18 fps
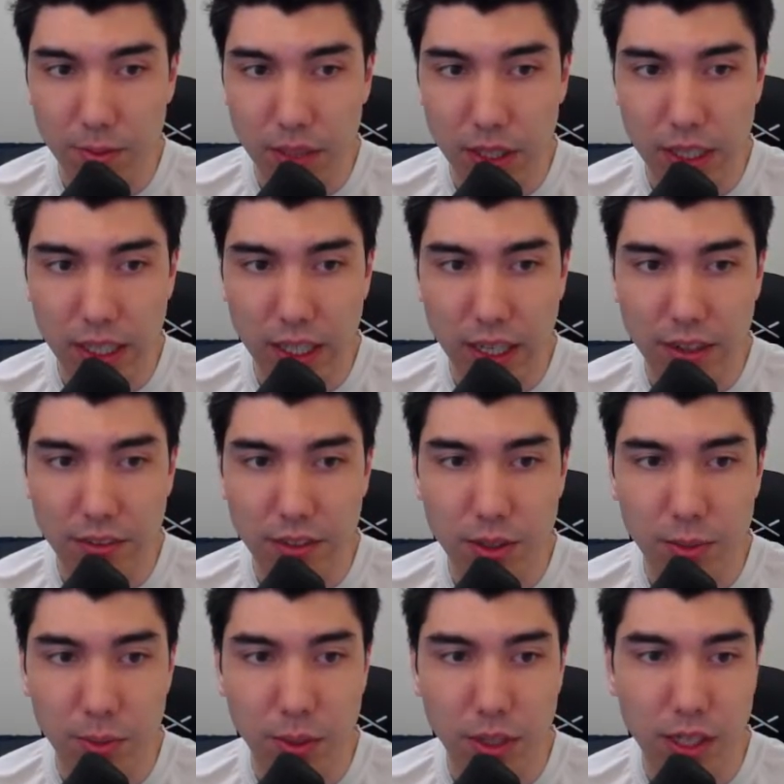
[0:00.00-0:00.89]
But then
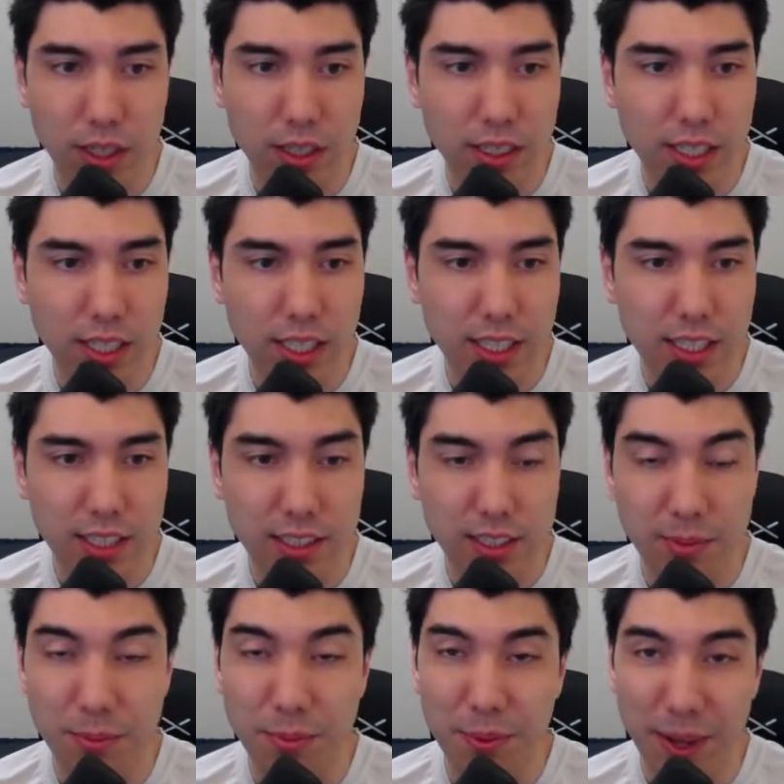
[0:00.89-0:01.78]
after pawn takes,
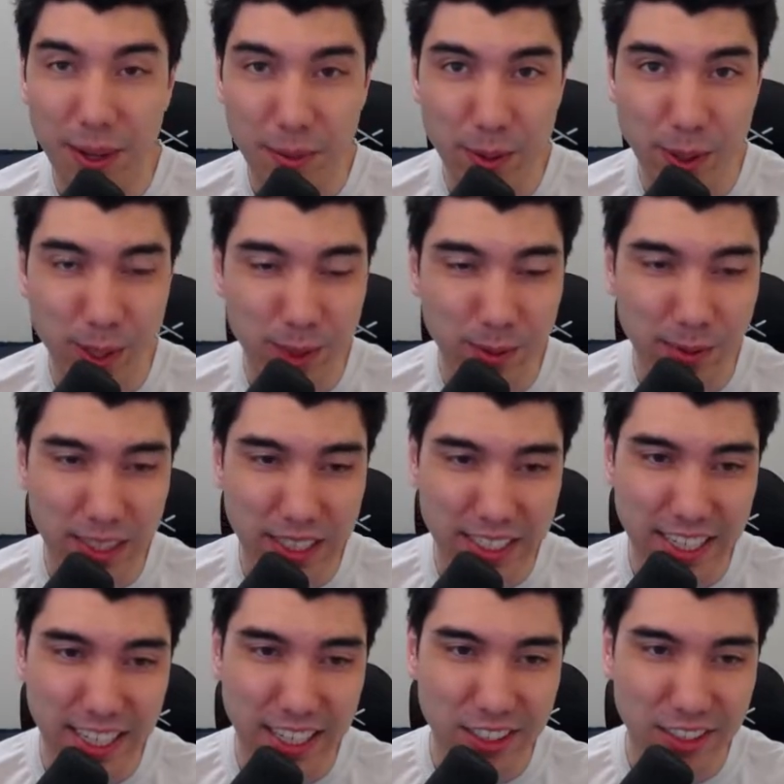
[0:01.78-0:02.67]
it's my bishop
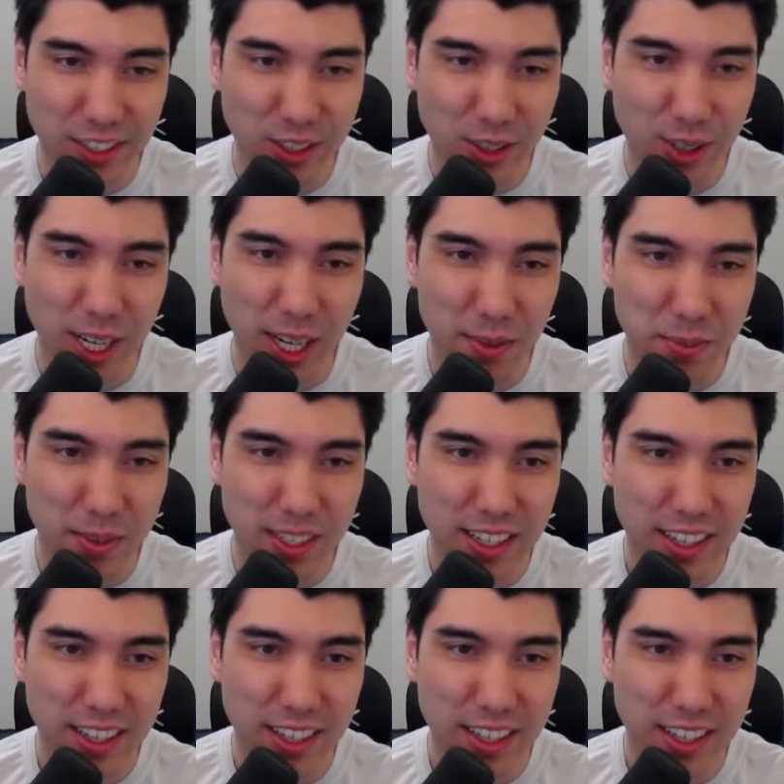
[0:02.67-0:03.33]
that's actually trapped.